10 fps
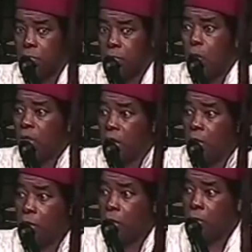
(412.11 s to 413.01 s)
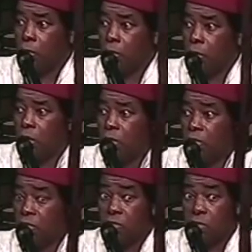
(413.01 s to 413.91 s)
pointing out their
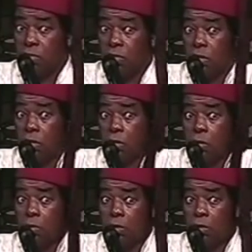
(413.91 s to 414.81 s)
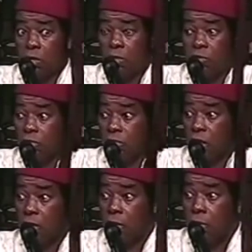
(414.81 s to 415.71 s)
inconsistency on the intelligence
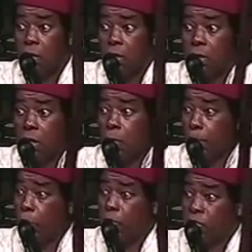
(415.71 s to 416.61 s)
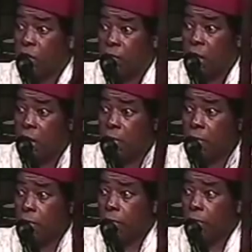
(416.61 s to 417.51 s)
scale, they'll burn stuff down.
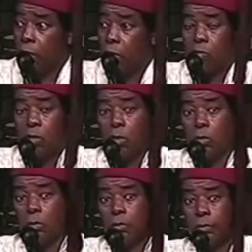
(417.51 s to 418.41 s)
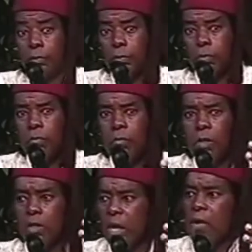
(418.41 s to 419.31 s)
So
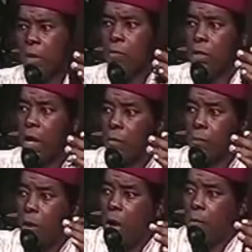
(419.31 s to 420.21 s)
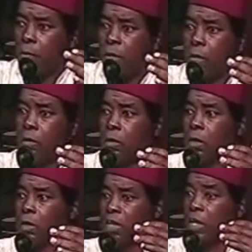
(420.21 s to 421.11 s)
they really have a problem here
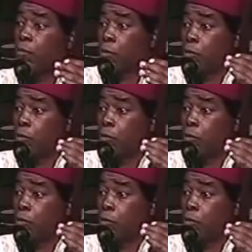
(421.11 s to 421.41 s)
that they've